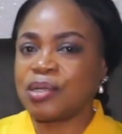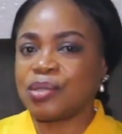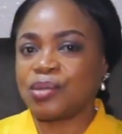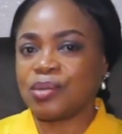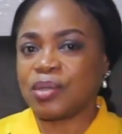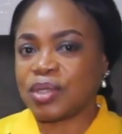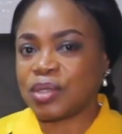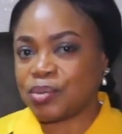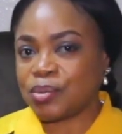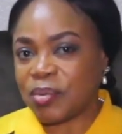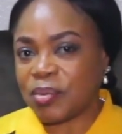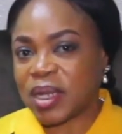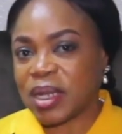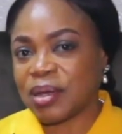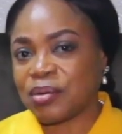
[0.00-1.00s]
So these
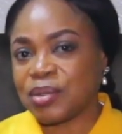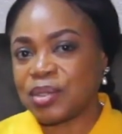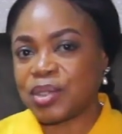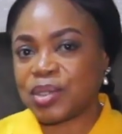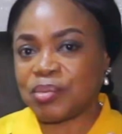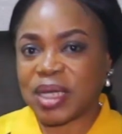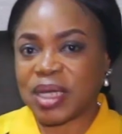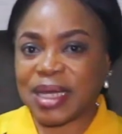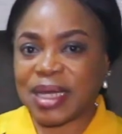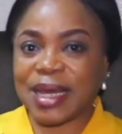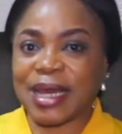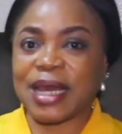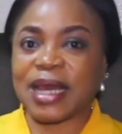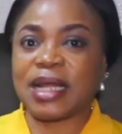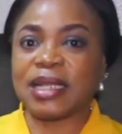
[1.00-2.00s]
women are going to be here,